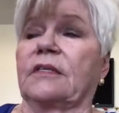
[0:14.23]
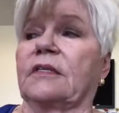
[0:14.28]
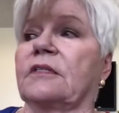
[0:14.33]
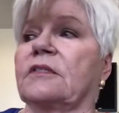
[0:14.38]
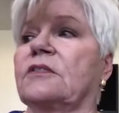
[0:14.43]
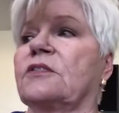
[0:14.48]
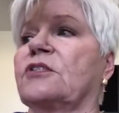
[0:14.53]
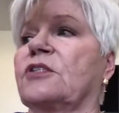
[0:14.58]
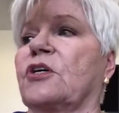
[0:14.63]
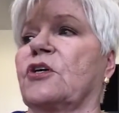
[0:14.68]

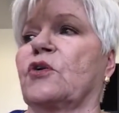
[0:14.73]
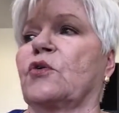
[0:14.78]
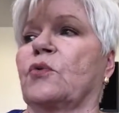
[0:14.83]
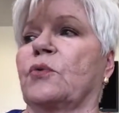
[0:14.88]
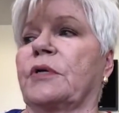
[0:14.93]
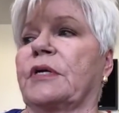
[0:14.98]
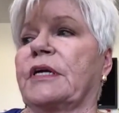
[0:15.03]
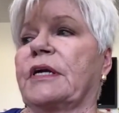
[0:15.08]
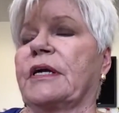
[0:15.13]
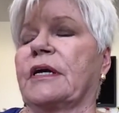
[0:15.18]
So
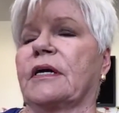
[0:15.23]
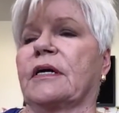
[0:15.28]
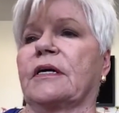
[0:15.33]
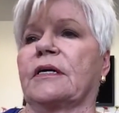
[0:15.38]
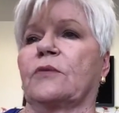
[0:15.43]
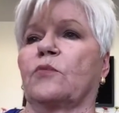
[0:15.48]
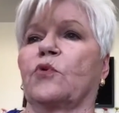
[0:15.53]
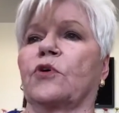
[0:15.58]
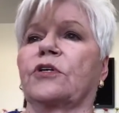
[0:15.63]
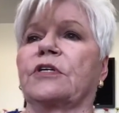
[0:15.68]

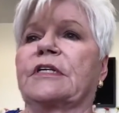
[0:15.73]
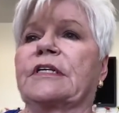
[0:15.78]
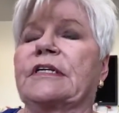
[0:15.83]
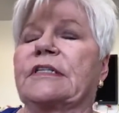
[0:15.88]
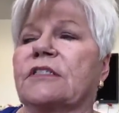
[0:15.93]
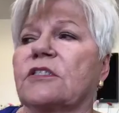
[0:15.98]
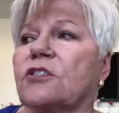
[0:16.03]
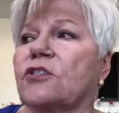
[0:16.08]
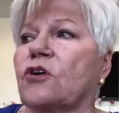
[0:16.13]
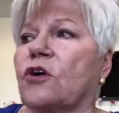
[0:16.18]
we're going to
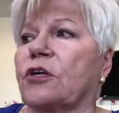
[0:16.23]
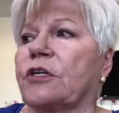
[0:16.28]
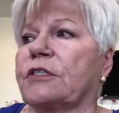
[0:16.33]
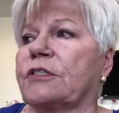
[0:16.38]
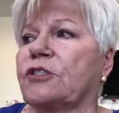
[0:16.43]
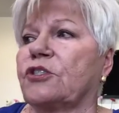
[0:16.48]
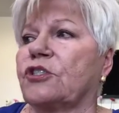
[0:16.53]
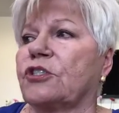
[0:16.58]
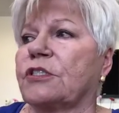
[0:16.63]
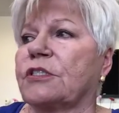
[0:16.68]
get started
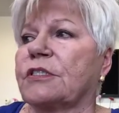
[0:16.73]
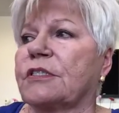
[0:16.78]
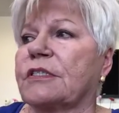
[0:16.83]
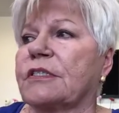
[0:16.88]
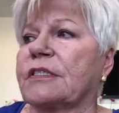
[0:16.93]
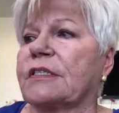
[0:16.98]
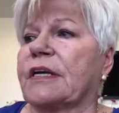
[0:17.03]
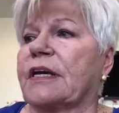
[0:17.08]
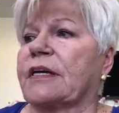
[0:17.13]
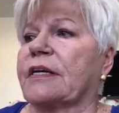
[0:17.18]
in just a
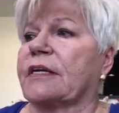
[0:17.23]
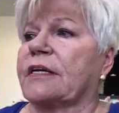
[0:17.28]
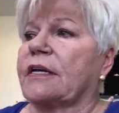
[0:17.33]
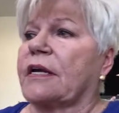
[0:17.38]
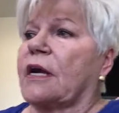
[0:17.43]
second.